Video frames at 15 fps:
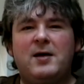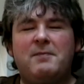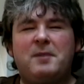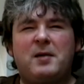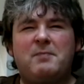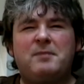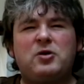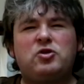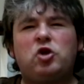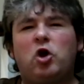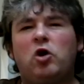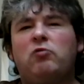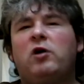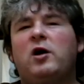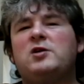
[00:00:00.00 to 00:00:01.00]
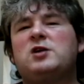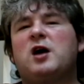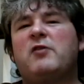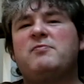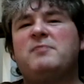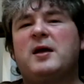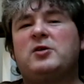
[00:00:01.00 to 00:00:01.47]
But most of the horror writers
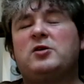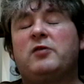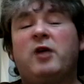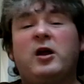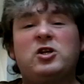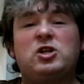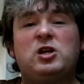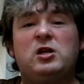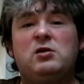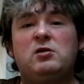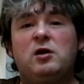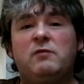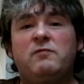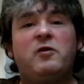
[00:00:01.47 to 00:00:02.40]
I've met are actually